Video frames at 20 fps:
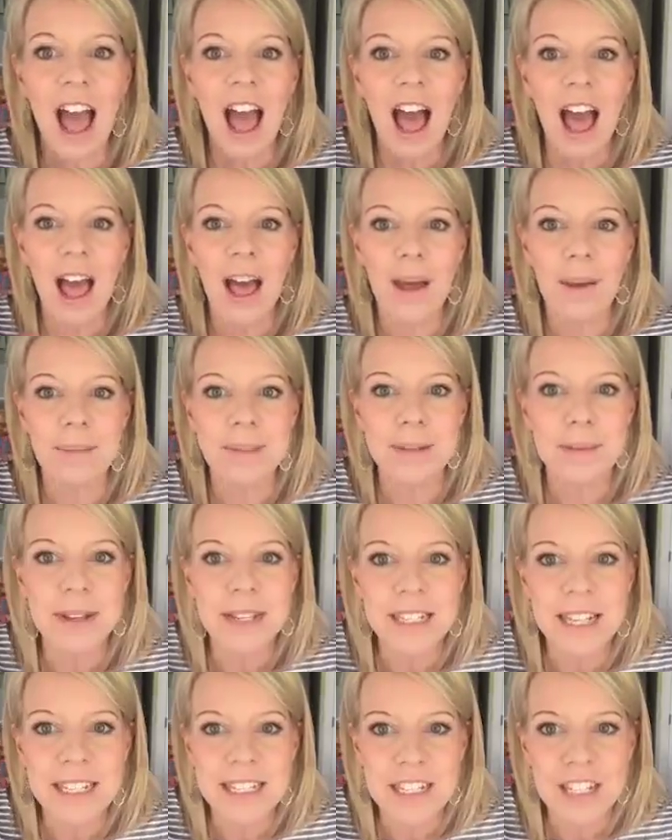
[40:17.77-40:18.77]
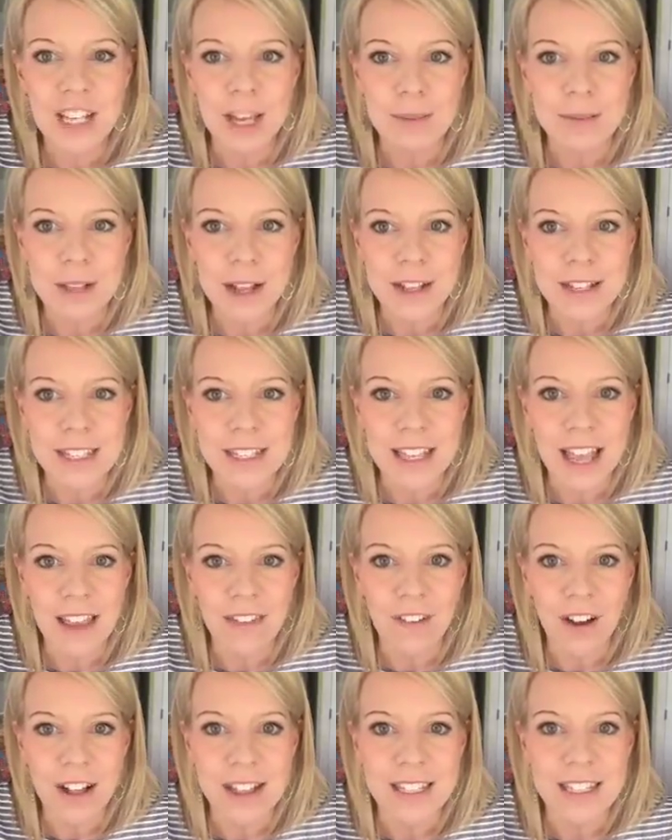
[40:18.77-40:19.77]
Um, somebody says tips on save
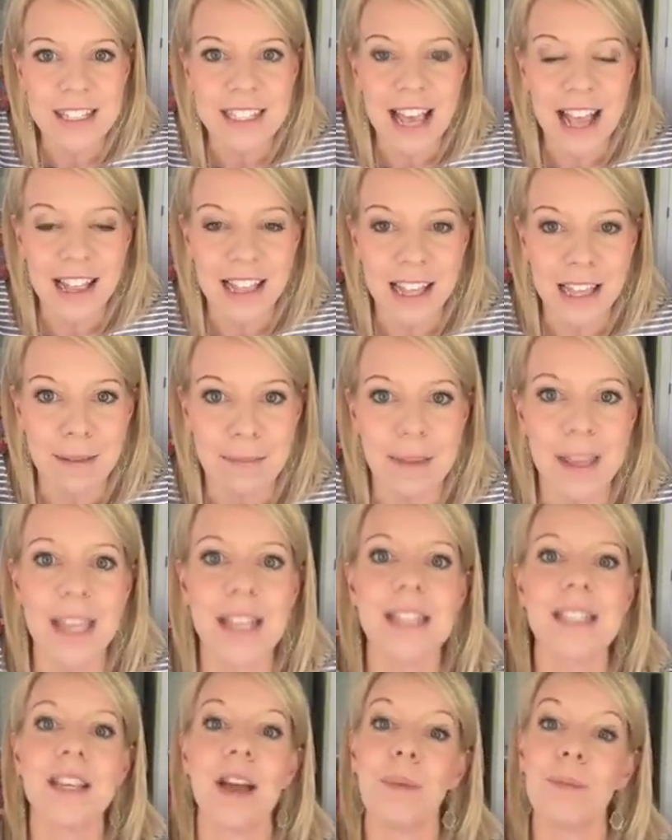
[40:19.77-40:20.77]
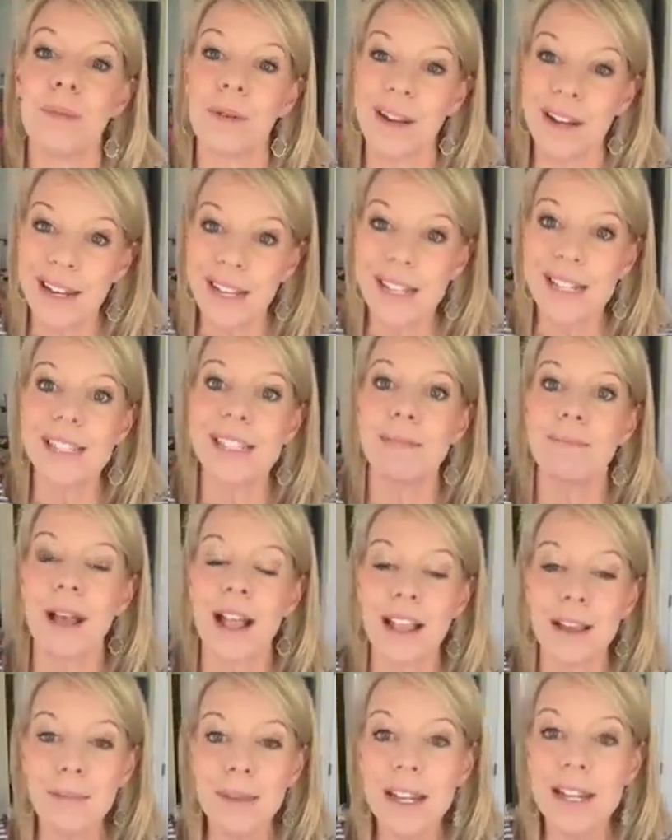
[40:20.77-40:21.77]
on deli meats. Brittany,
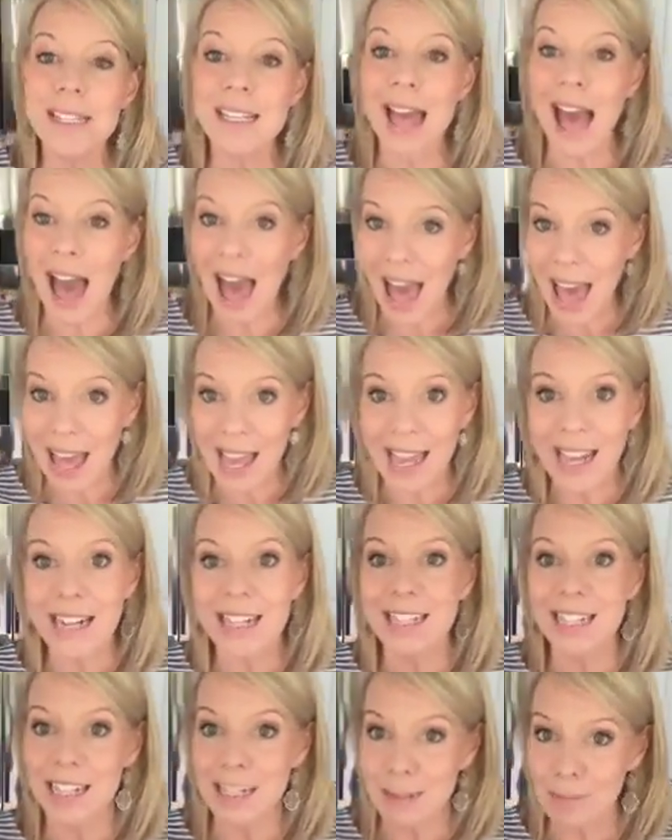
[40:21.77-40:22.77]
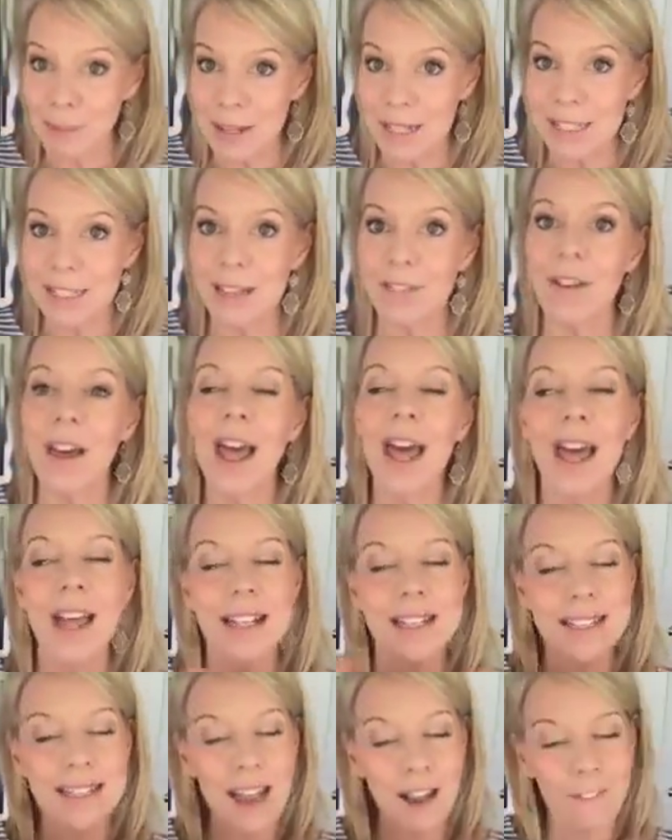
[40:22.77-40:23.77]
deli meat is high. It is expensive
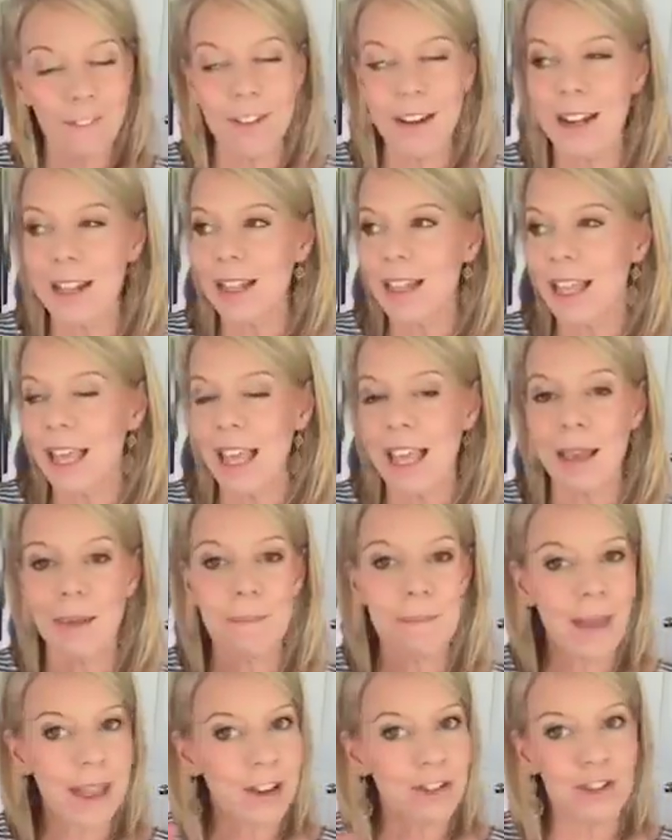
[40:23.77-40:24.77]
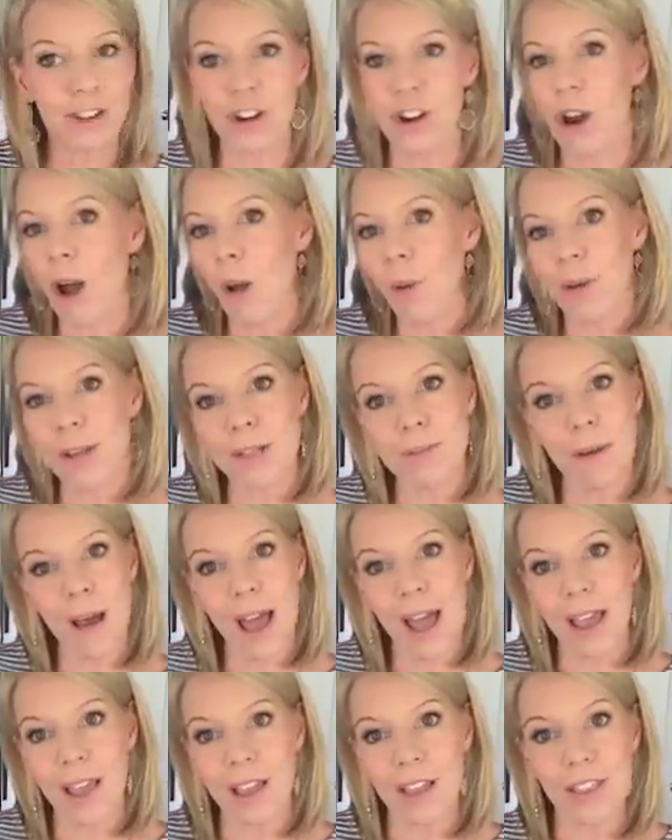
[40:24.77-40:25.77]
definitely make sure you're always
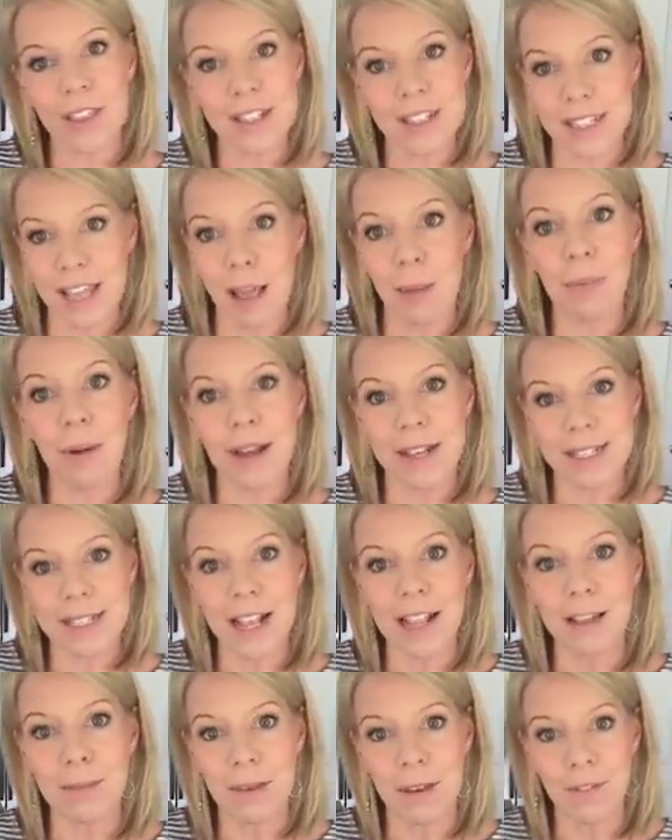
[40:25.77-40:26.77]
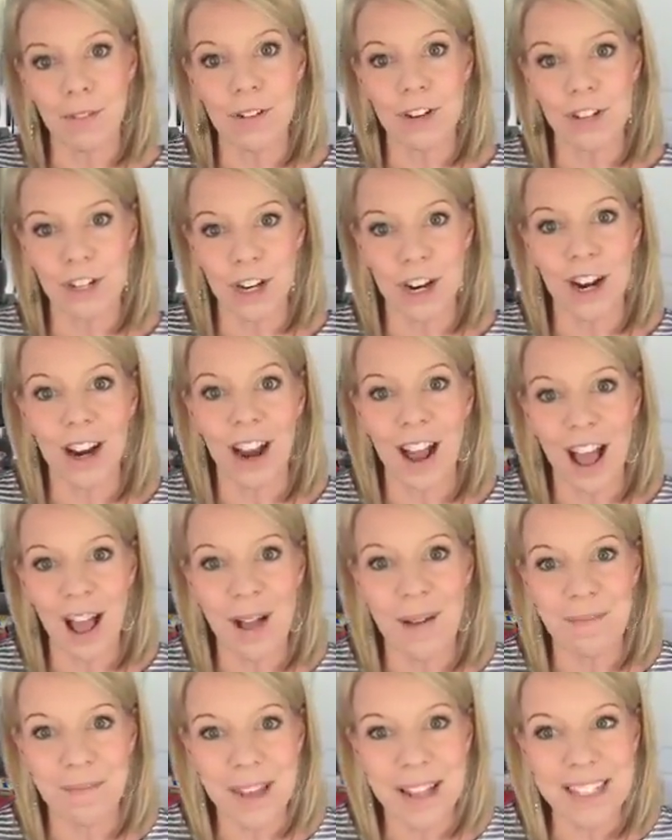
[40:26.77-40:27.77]
buying the sale price deli meat for sure.
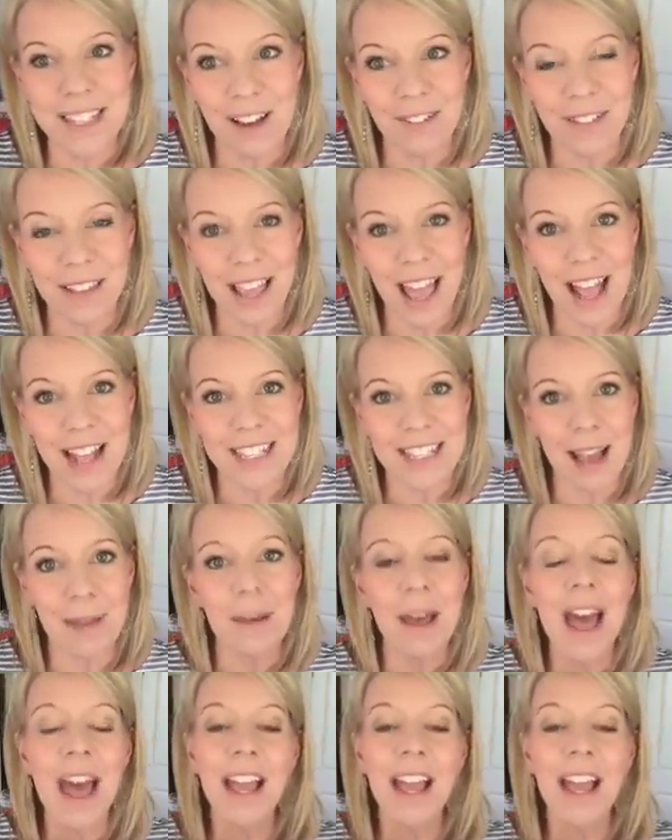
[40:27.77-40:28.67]
Um, it definitely adds up.